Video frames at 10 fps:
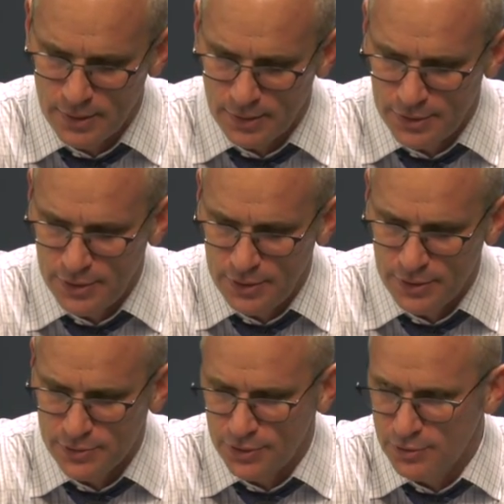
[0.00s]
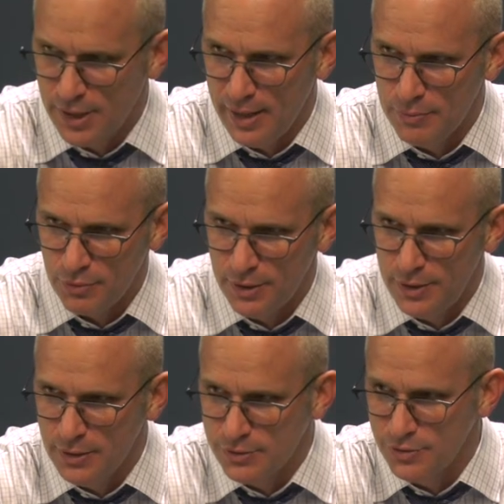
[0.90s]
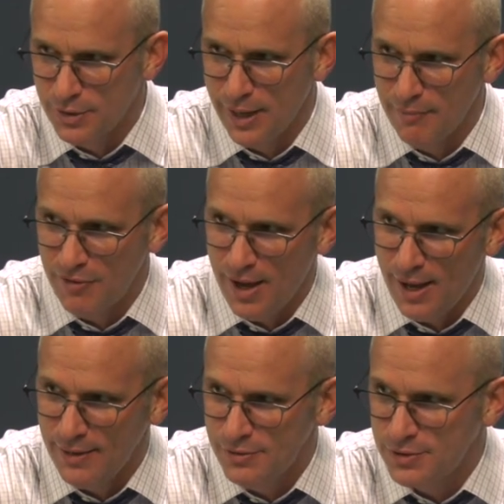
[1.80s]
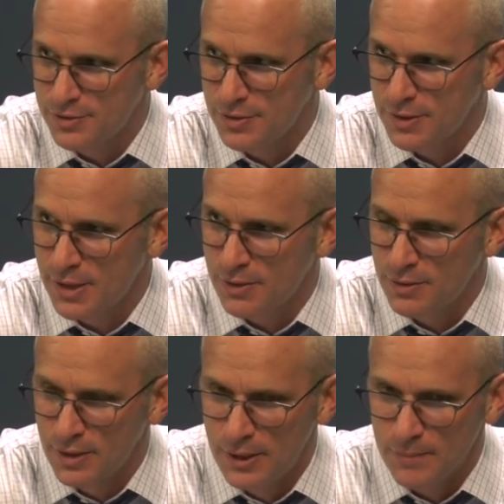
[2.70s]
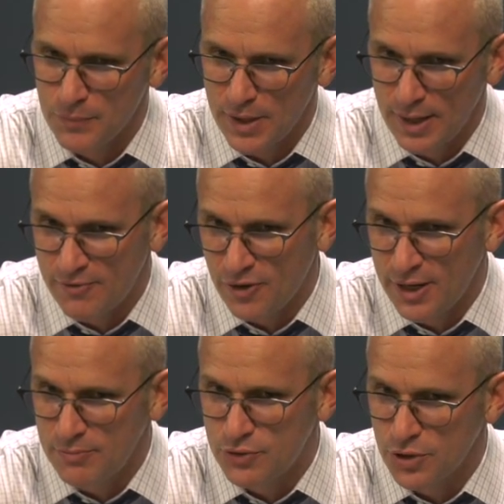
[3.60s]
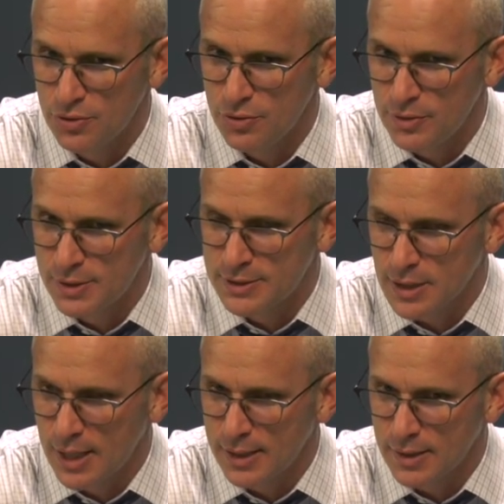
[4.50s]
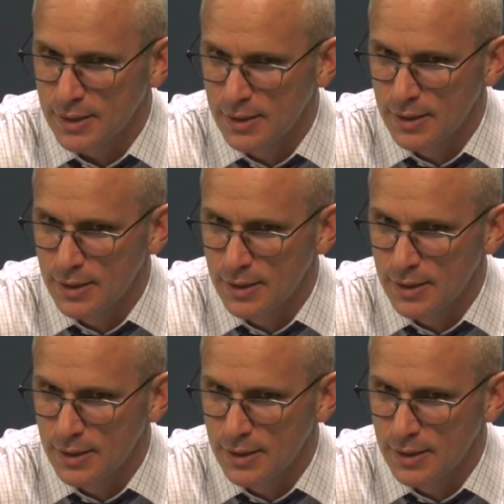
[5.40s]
year two, game three, year two, game five, year two, and for him too, it's like,